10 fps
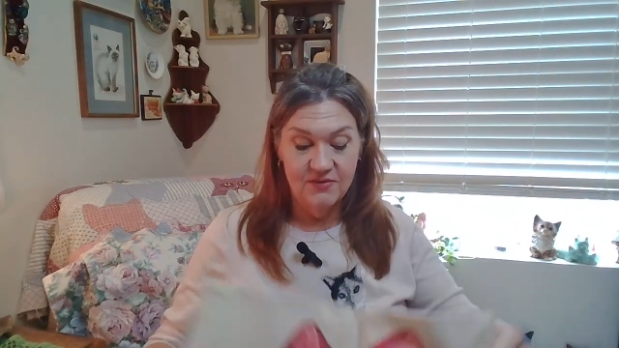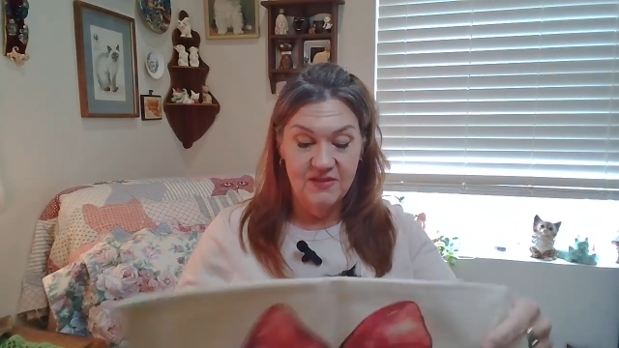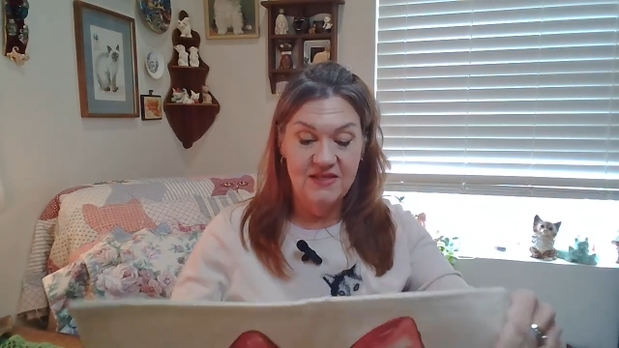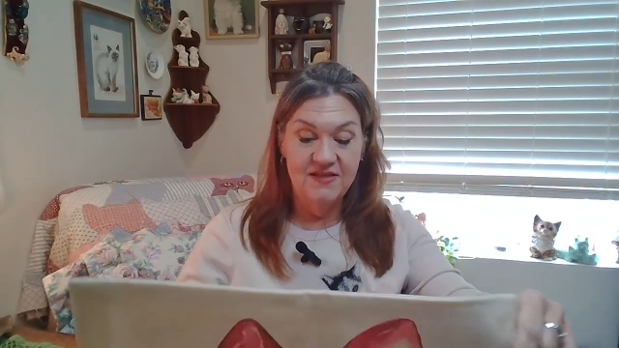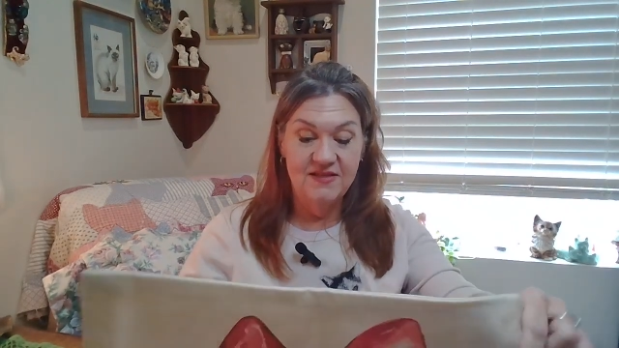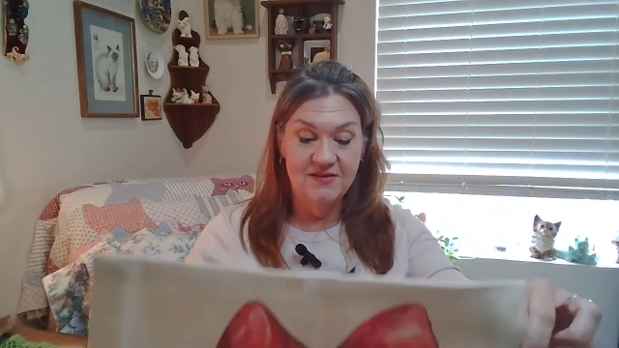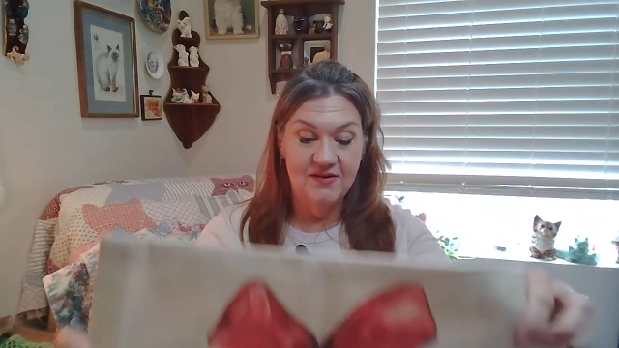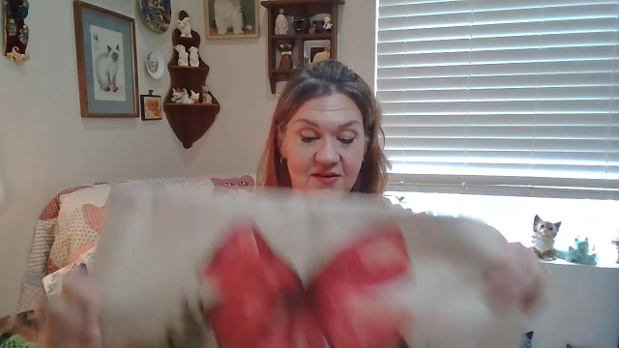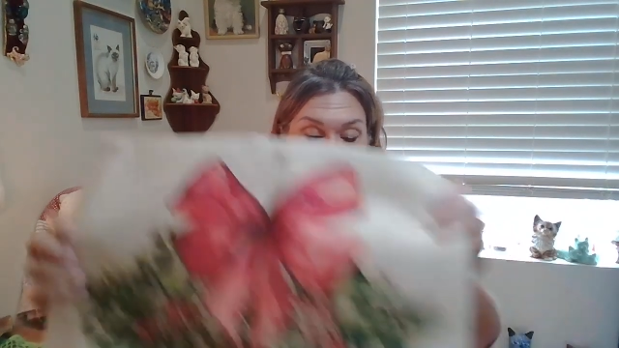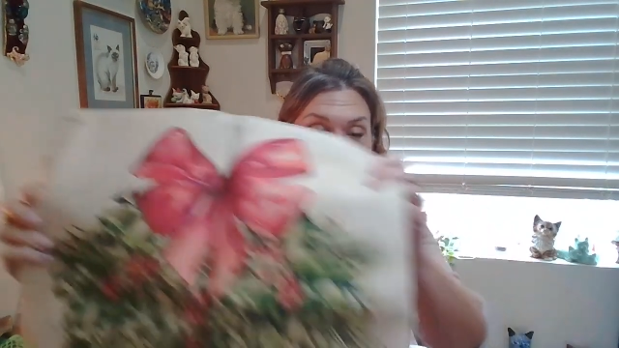these
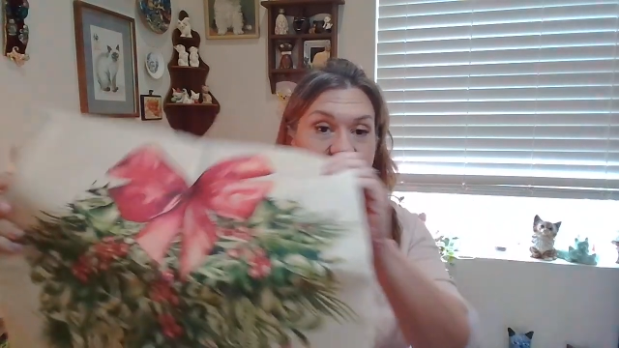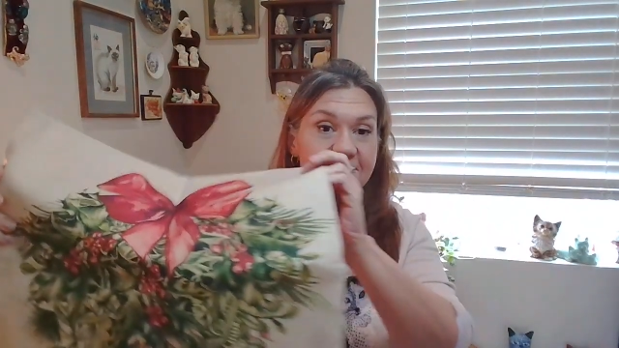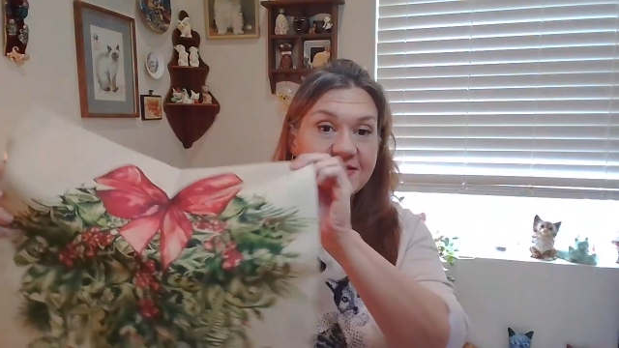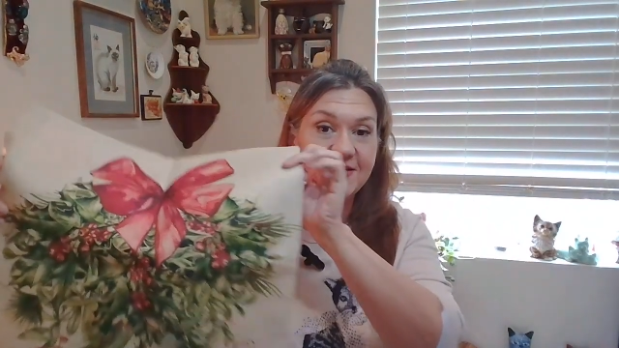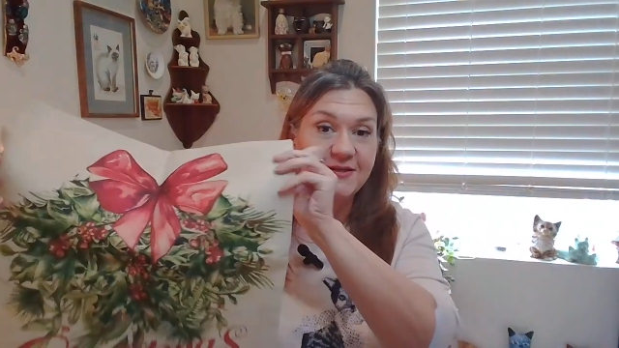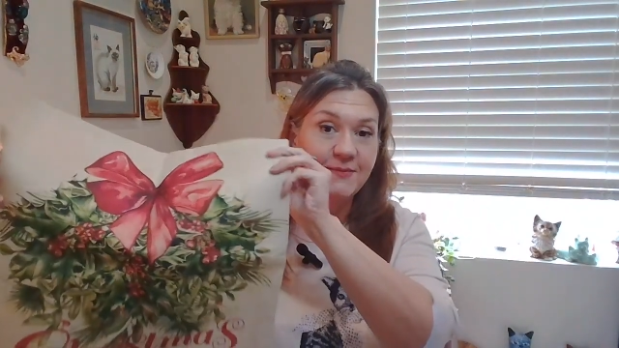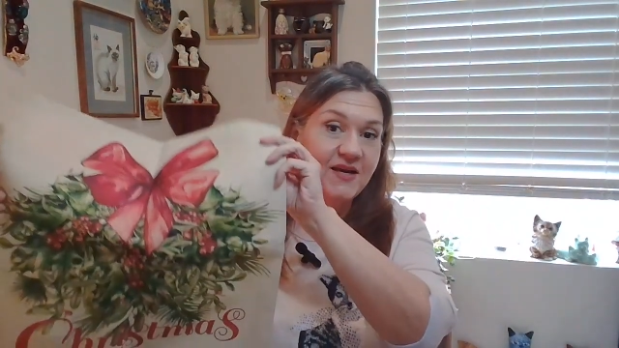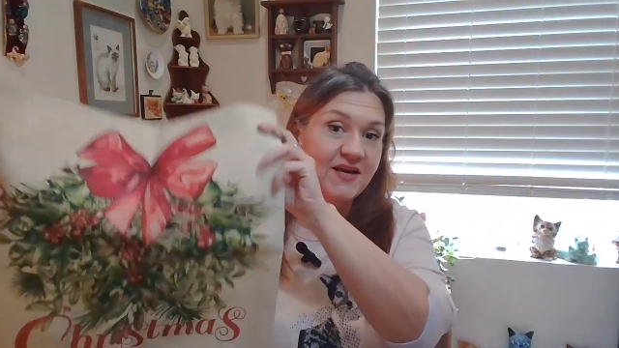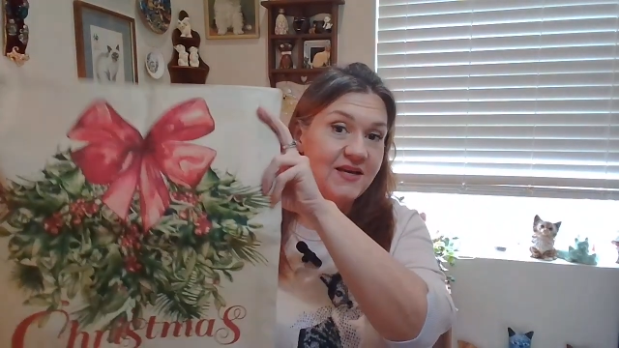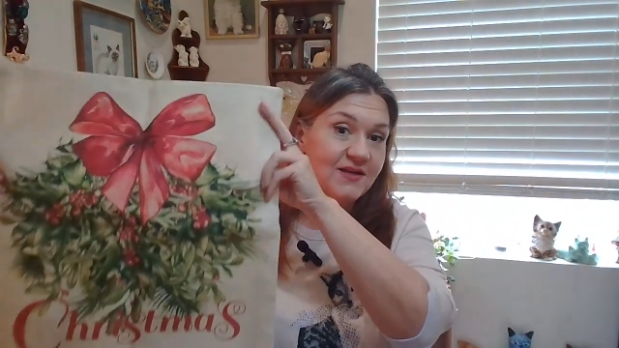are awesome.
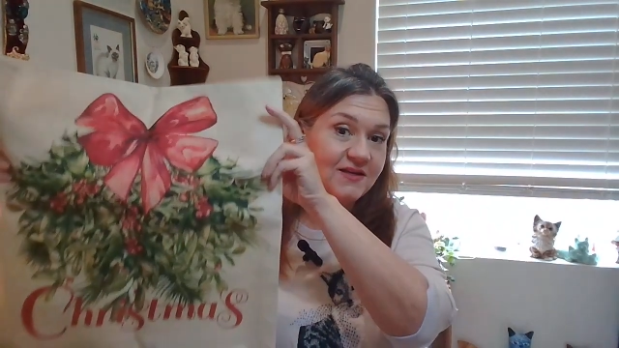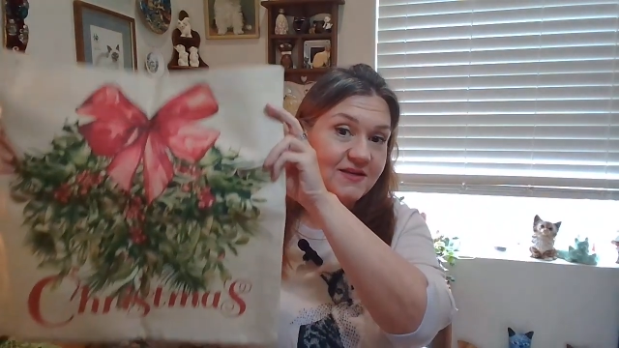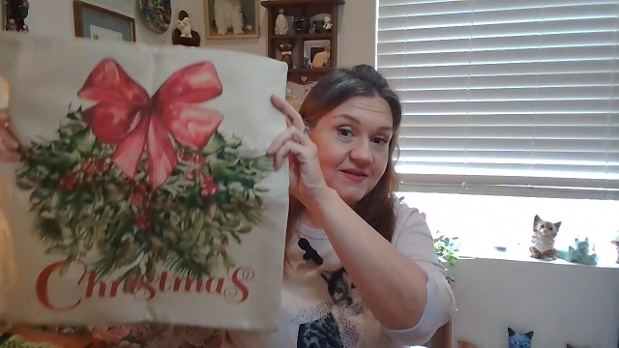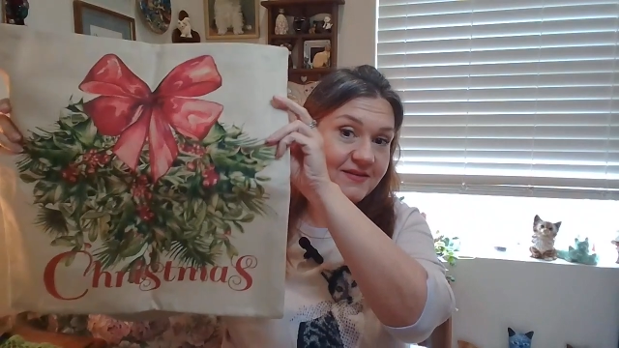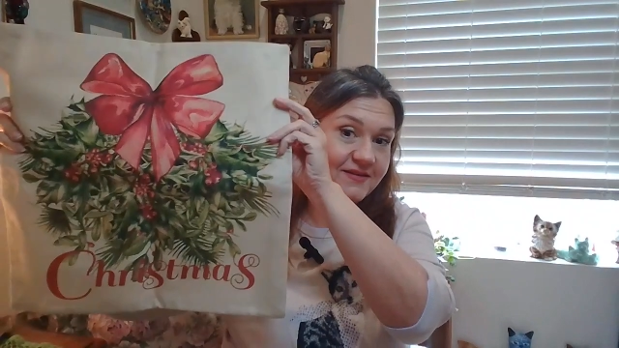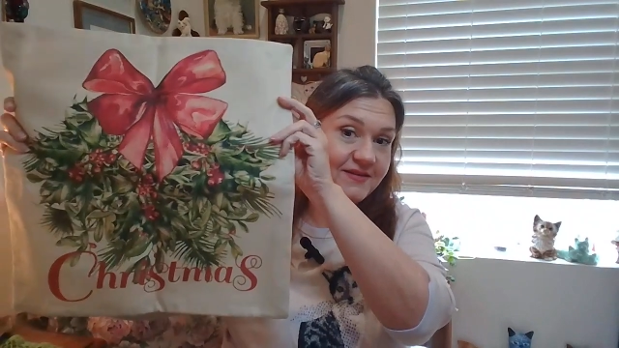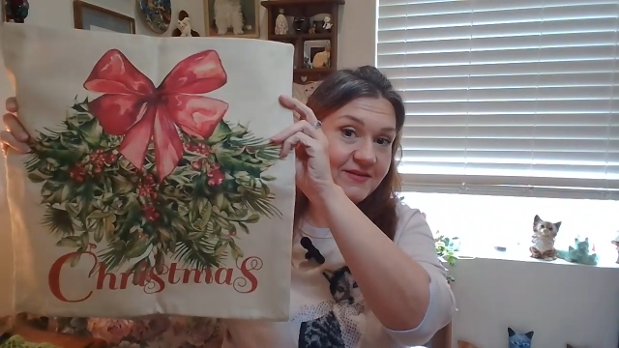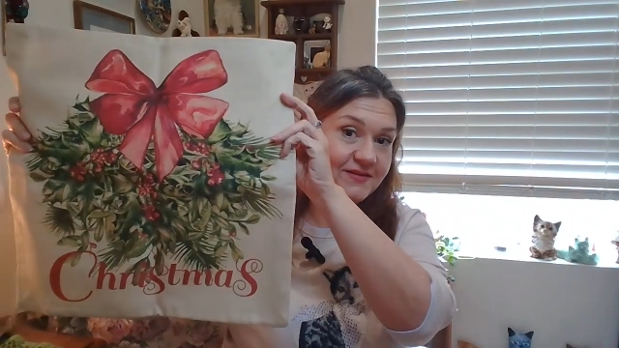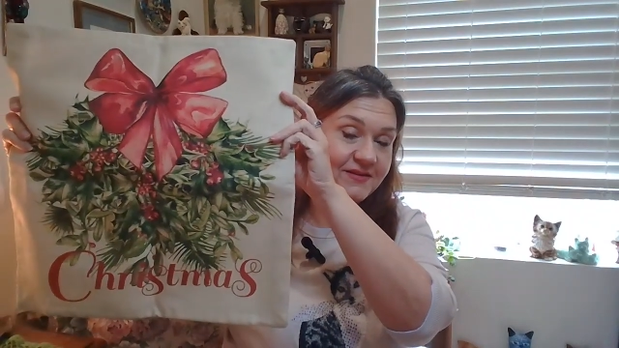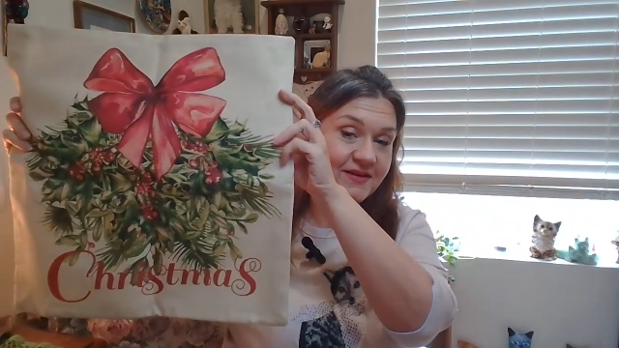I
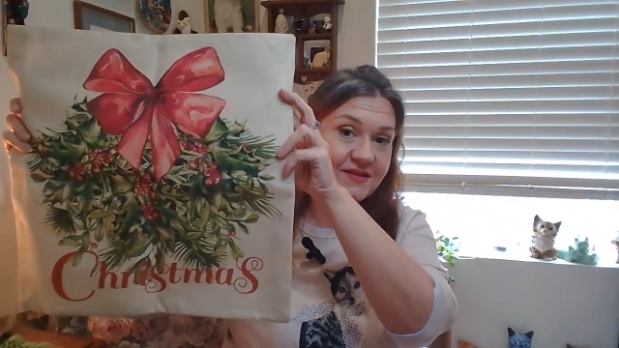got